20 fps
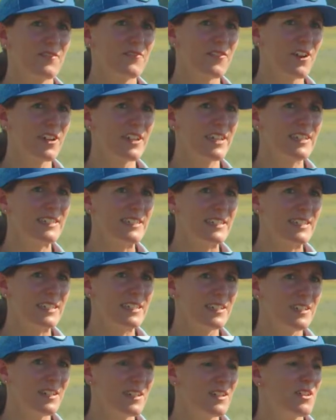variety
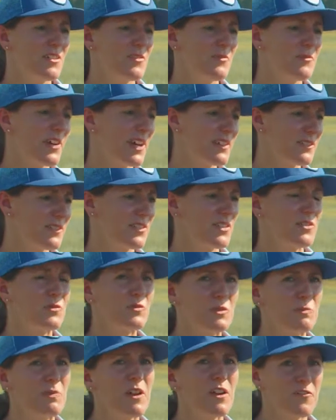that uh, would
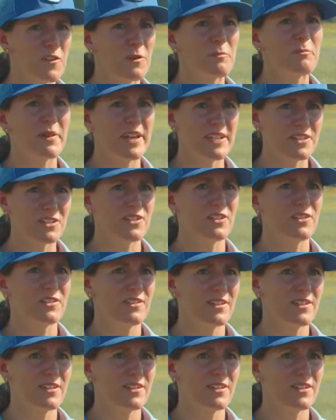perform better